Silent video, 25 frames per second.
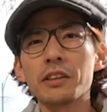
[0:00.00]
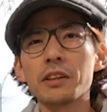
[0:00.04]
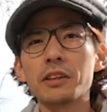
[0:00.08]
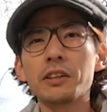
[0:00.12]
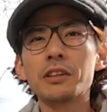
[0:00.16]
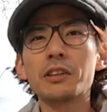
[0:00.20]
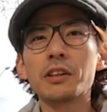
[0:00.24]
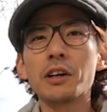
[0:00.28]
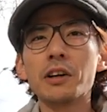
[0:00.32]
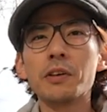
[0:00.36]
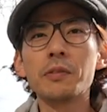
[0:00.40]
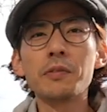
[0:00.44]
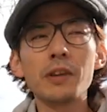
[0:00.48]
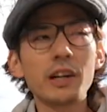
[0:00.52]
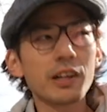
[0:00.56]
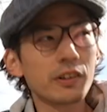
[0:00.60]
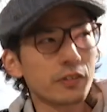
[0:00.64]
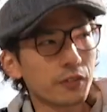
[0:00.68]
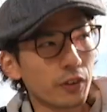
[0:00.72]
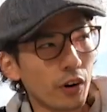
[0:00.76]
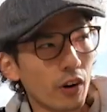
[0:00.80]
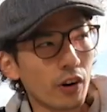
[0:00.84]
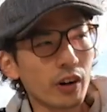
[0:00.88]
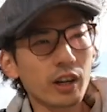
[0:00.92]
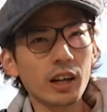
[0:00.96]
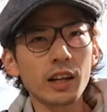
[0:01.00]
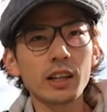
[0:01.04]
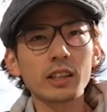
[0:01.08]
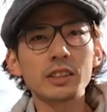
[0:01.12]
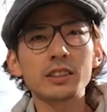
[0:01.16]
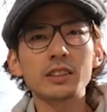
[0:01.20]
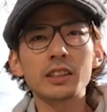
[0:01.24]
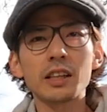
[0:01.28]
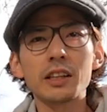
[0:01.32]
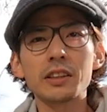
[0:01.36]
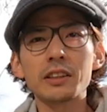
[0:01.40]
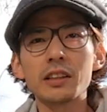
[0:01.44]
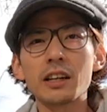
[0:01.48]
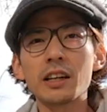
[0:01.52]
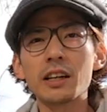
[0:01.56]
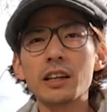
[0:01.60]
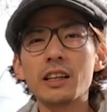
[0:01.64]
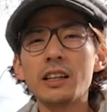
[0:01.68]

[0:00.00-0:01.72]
you know, very focused, and